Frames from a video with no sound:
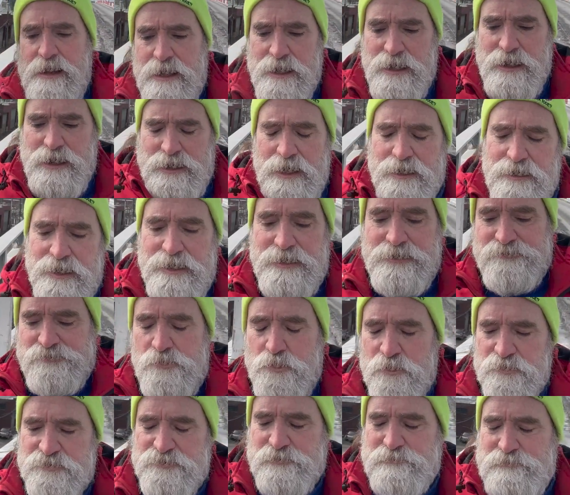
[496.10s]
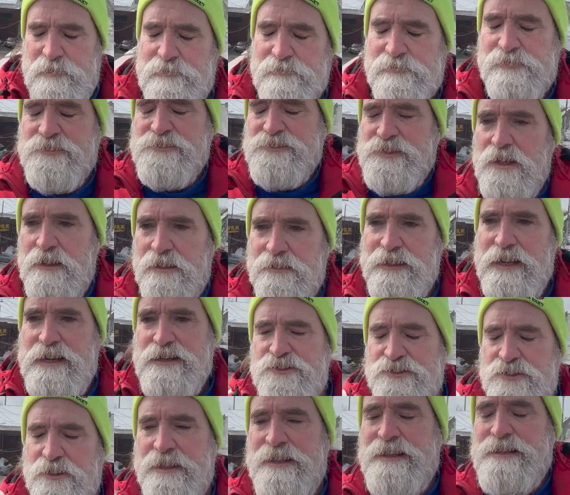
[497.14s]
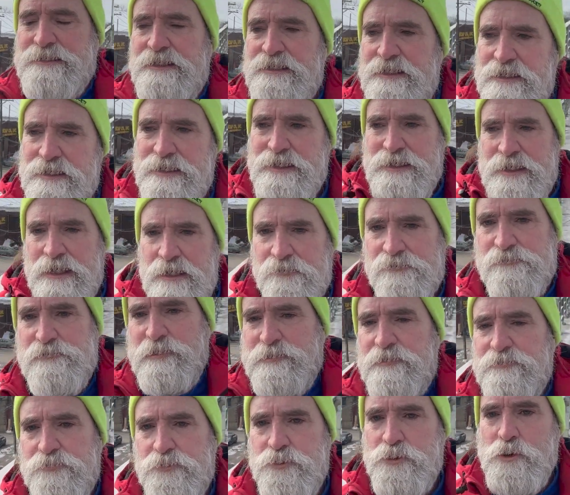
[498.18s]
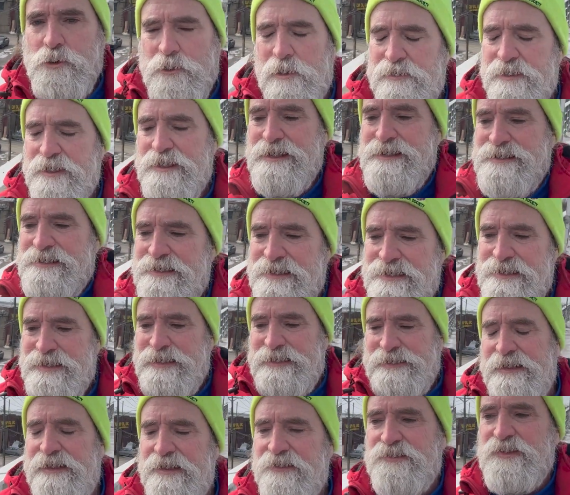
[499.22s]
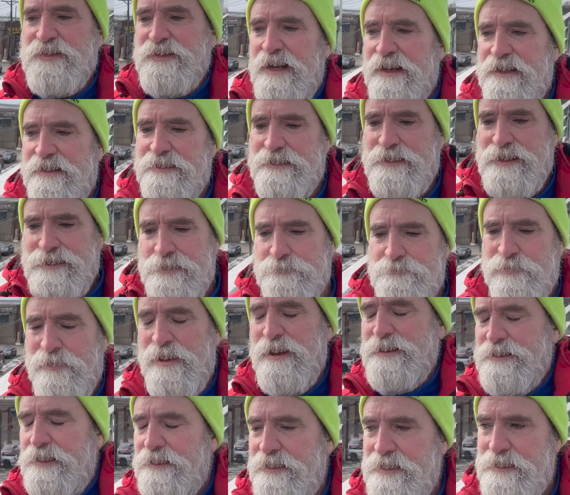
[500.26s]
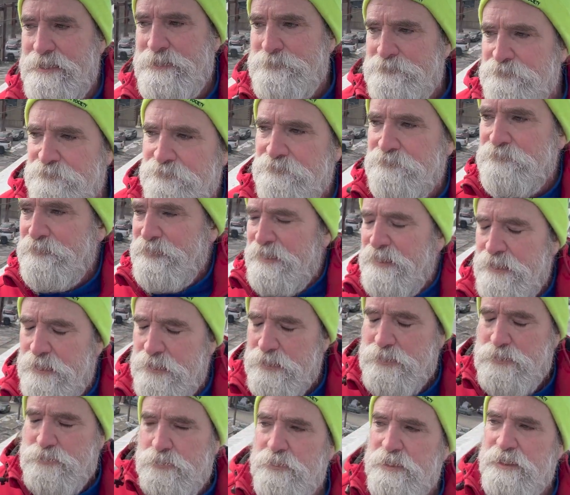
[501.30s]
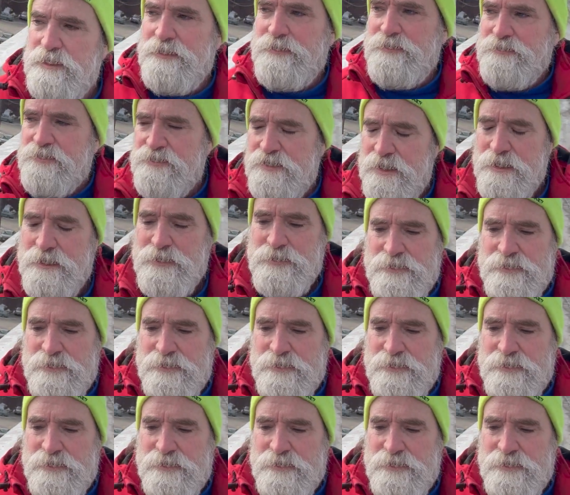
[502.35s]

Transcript: And of course, the greater consolidation of Greater New York in 1898 brought in Queens,